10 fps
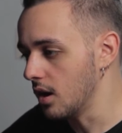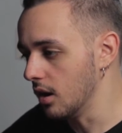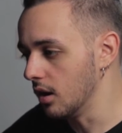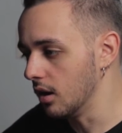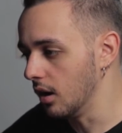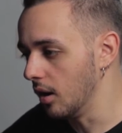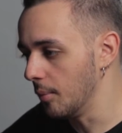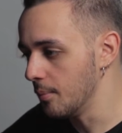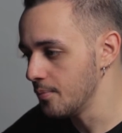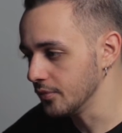
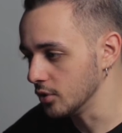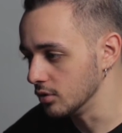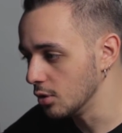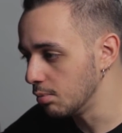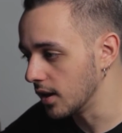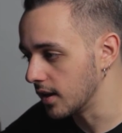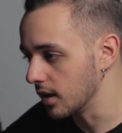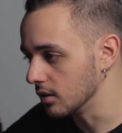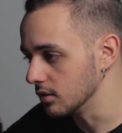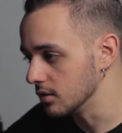to
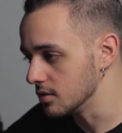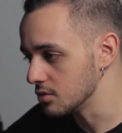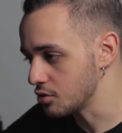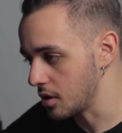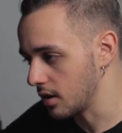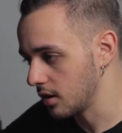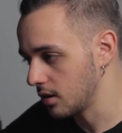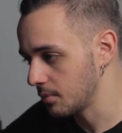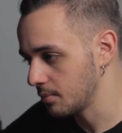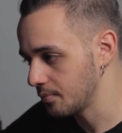duplicate this track,